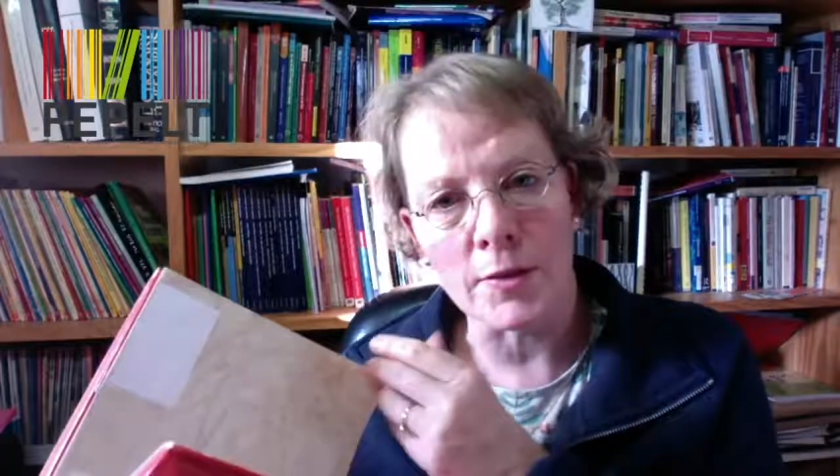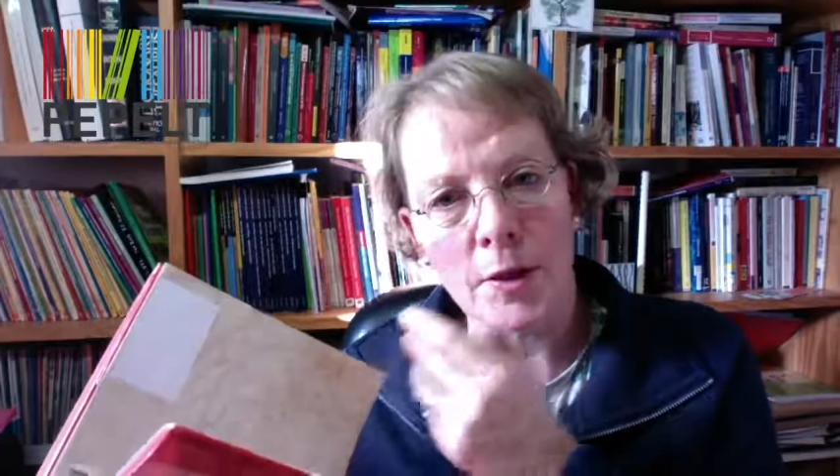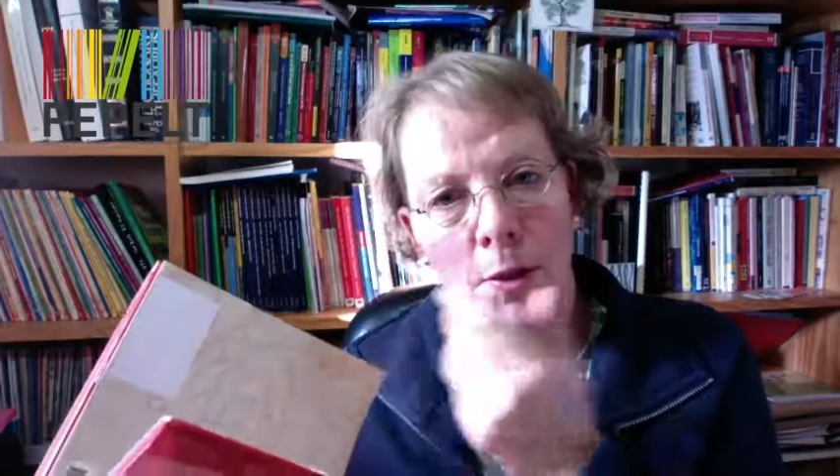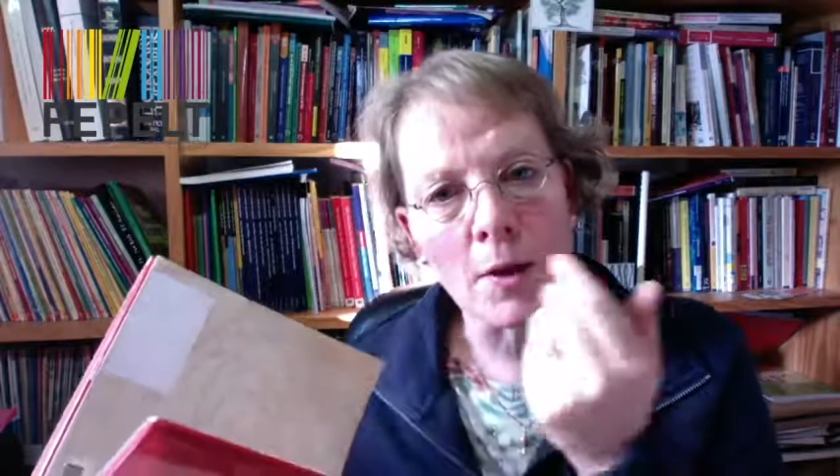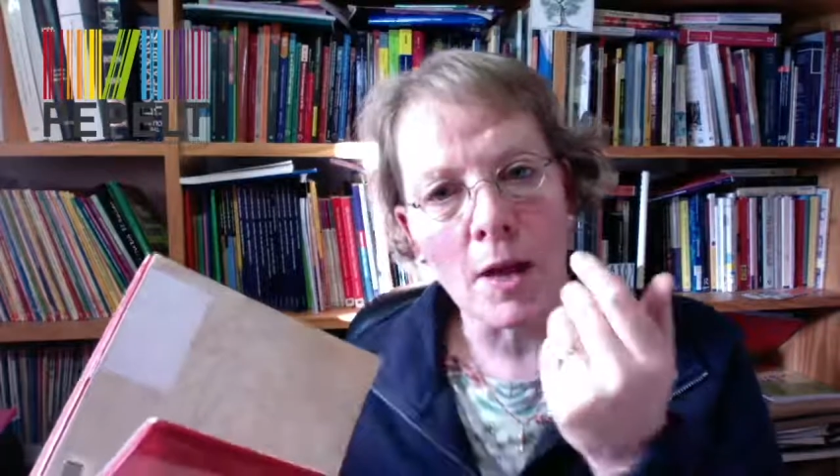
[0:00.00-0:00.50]

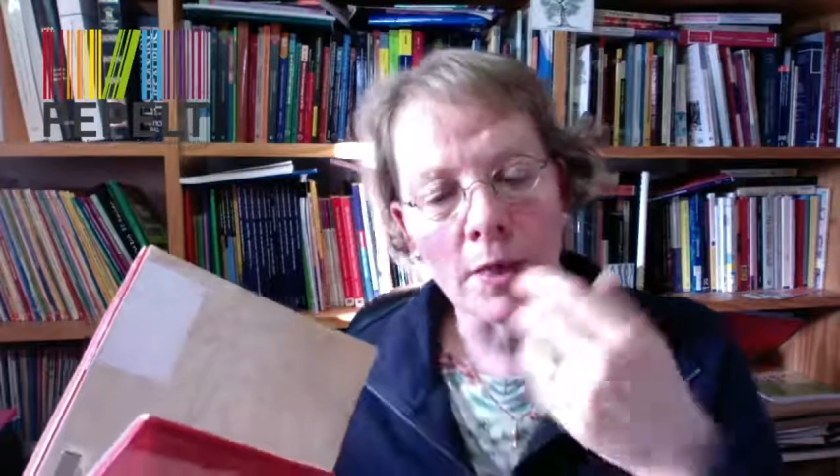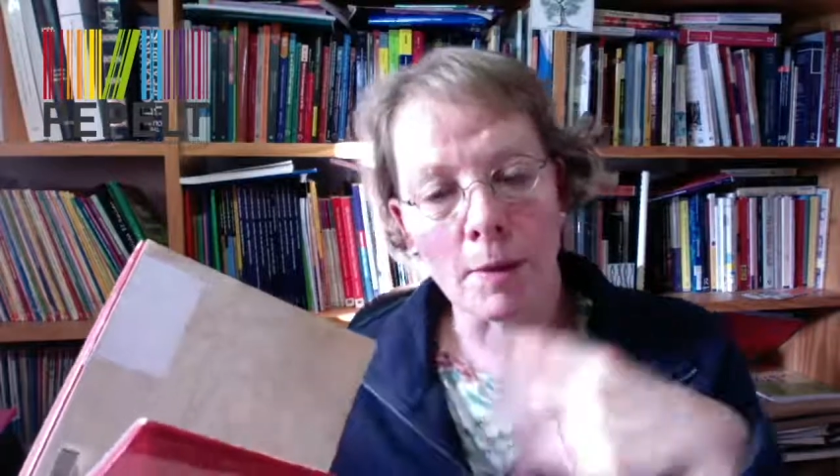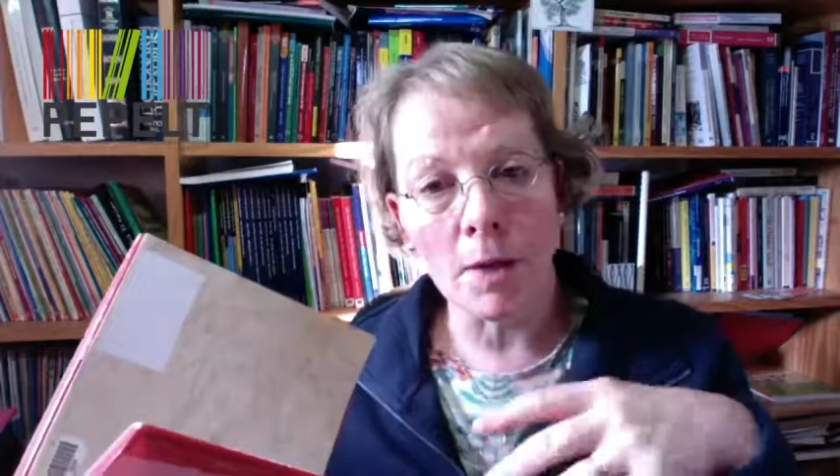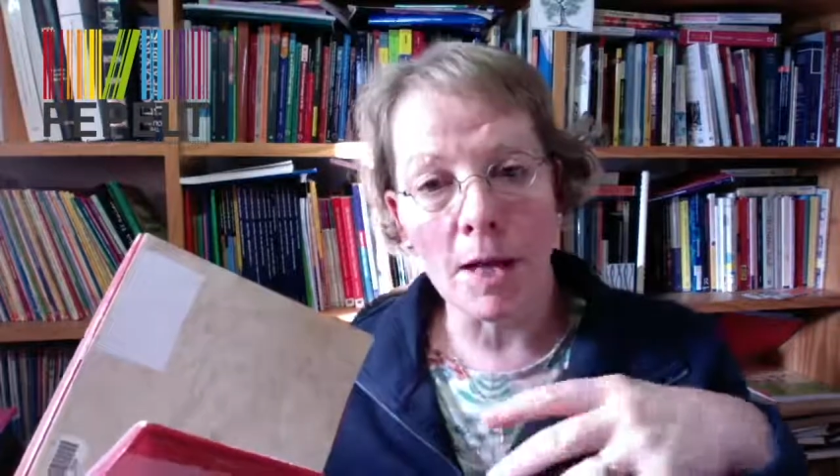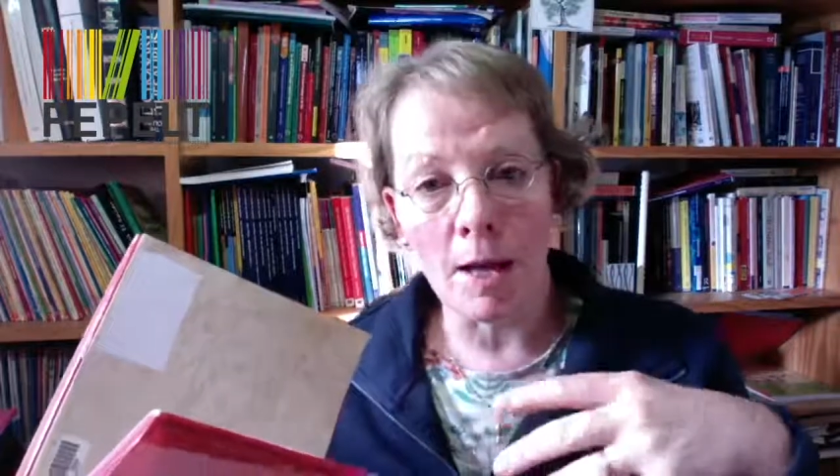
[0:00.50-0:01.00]
So
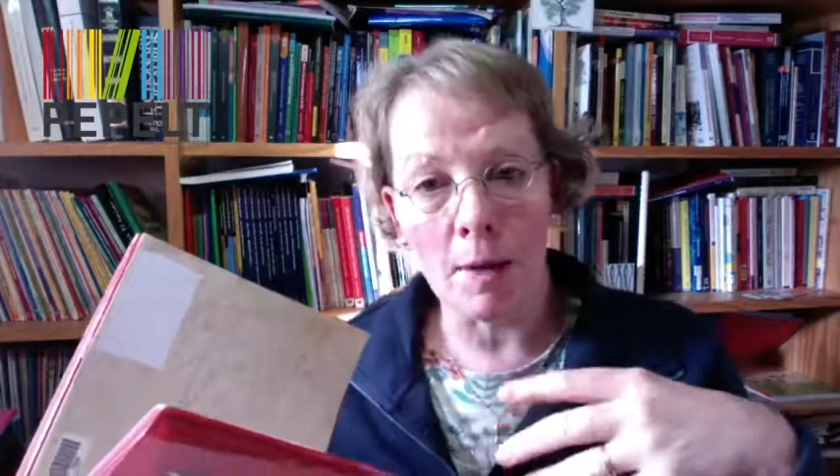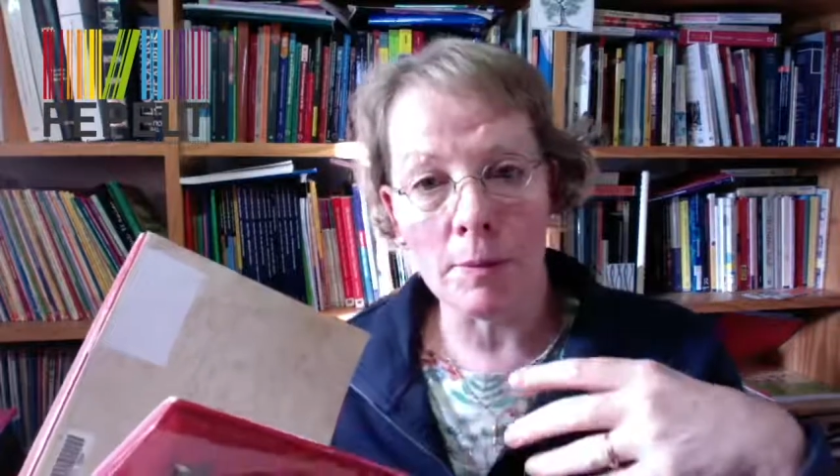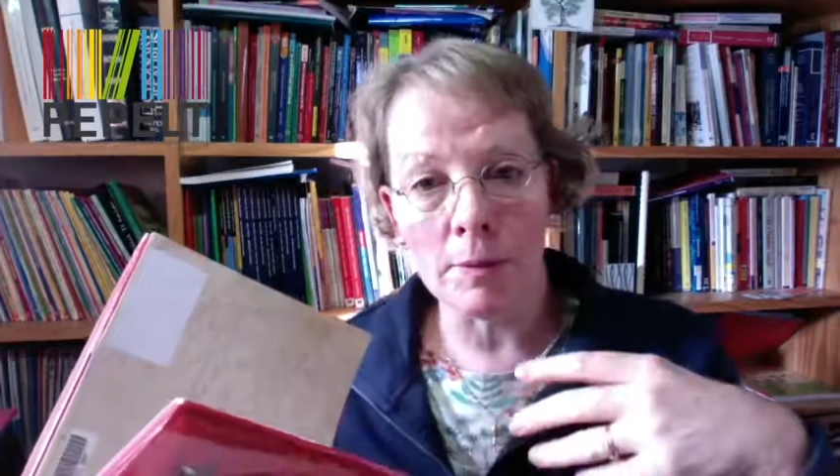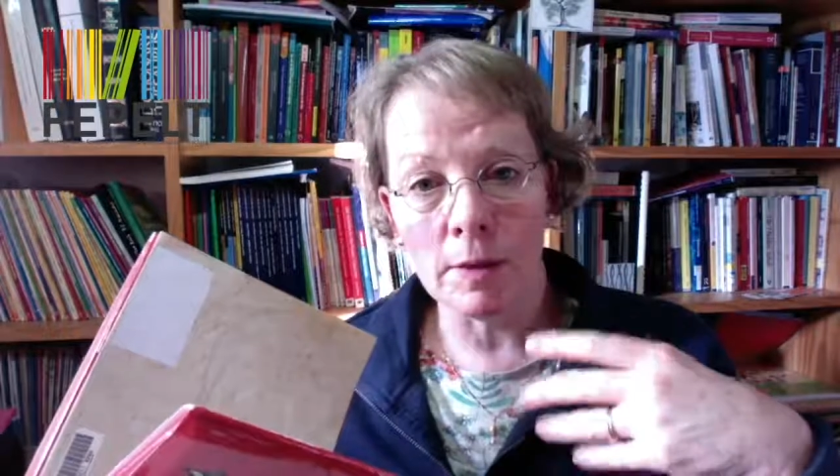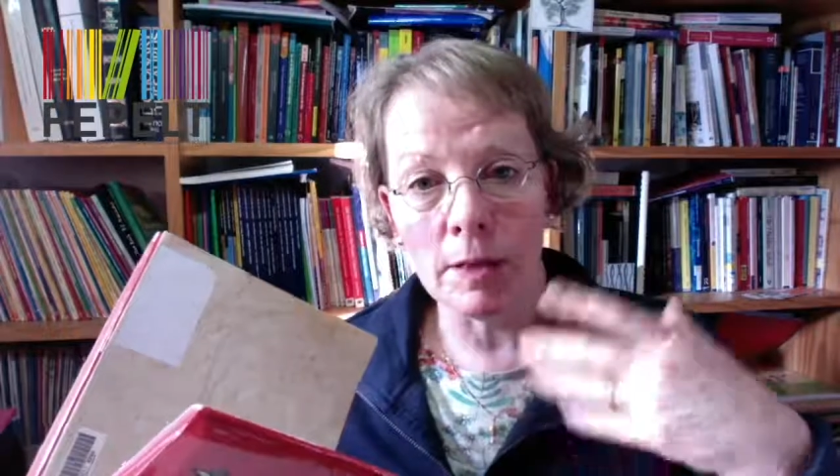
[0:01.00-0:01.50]
the
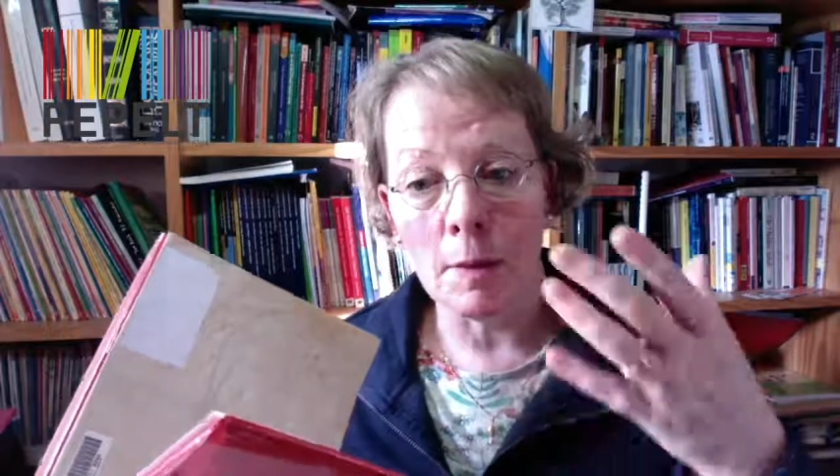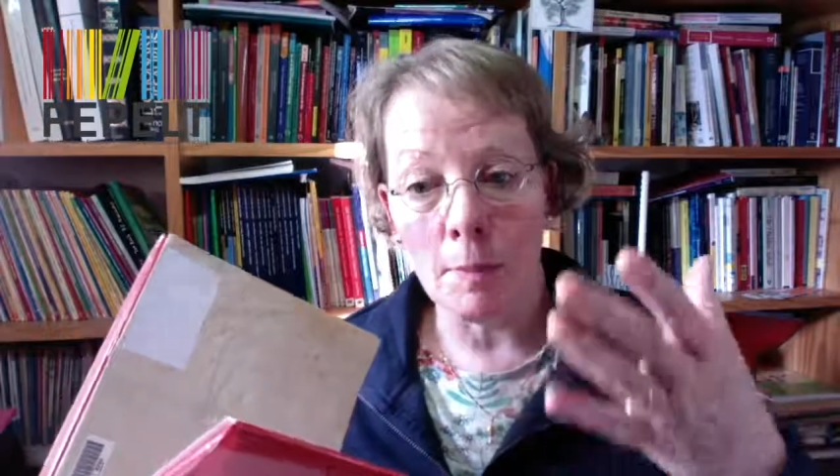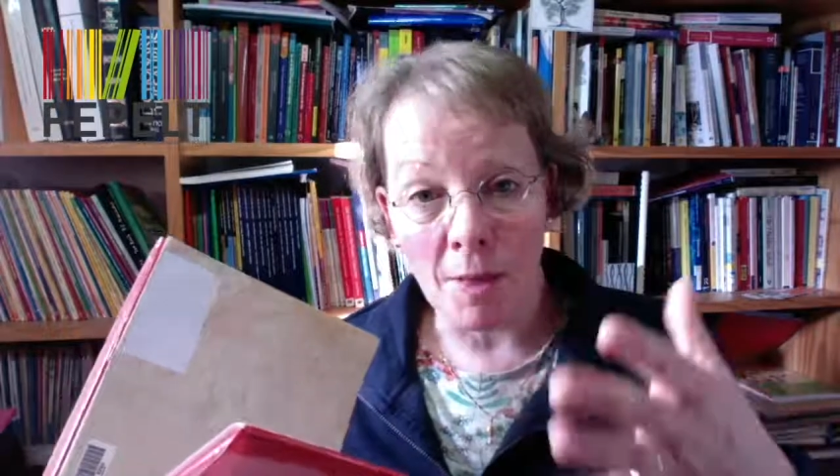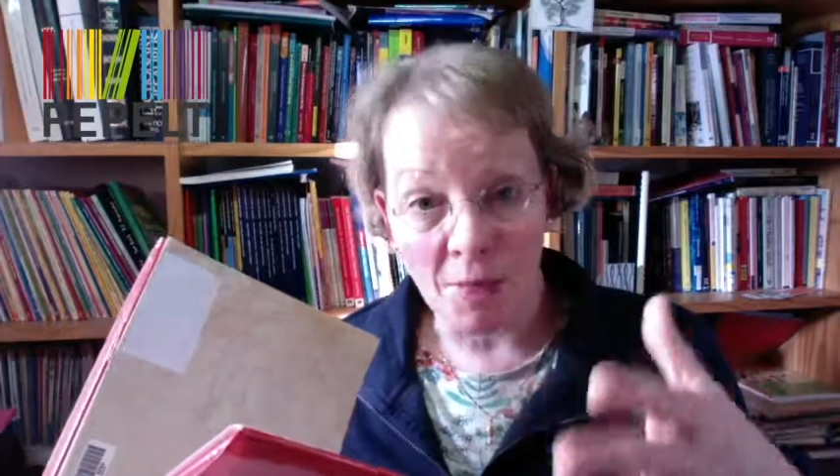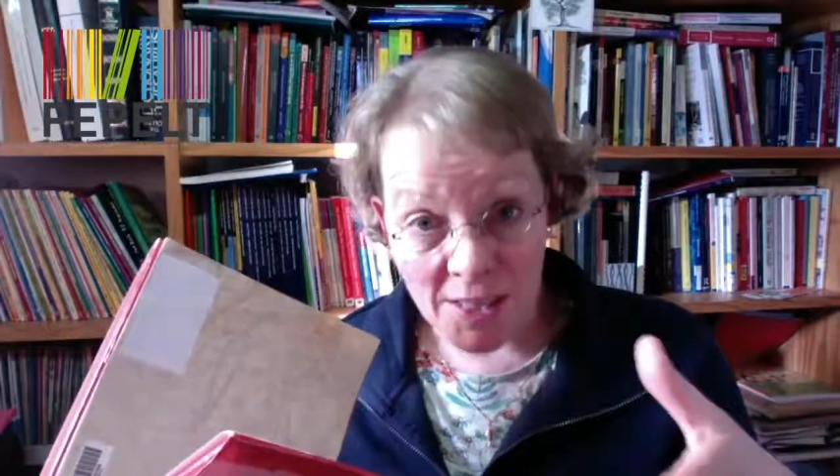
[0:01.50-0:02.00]
blurb
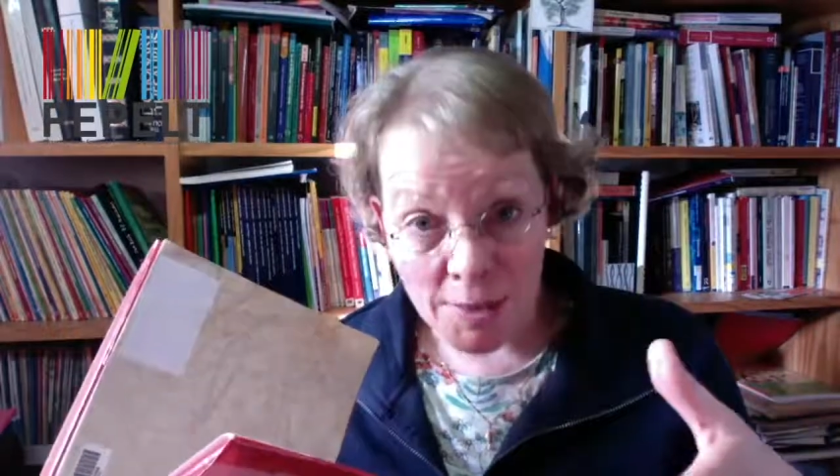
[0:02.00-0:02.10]
about